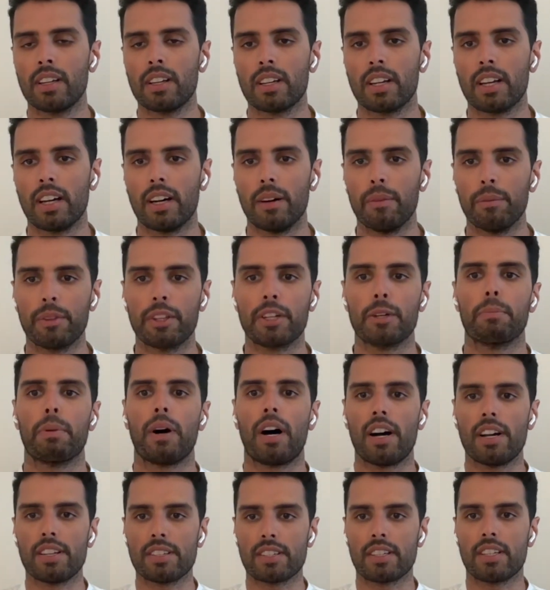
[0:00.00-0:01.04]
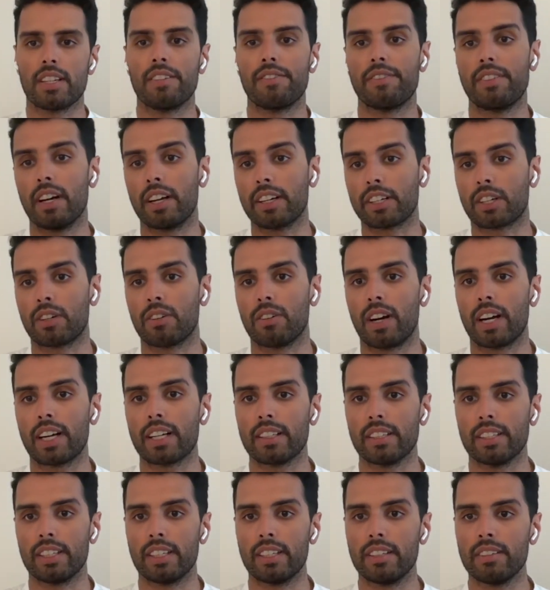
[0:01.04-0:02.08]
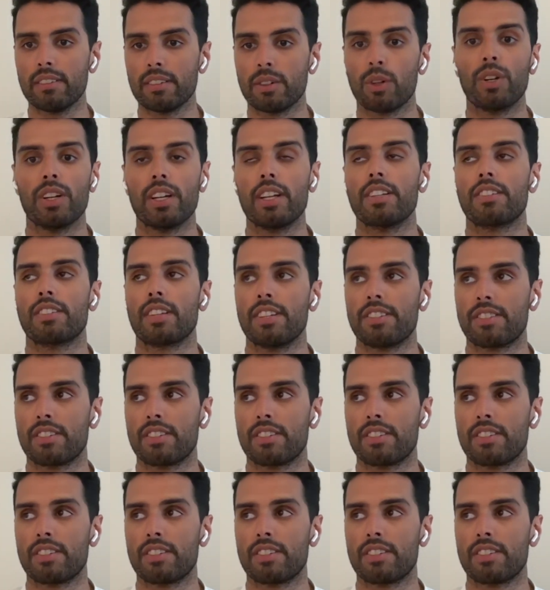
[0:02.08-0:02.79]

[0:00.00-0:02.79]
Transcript: The deposit, if done correctly, or it's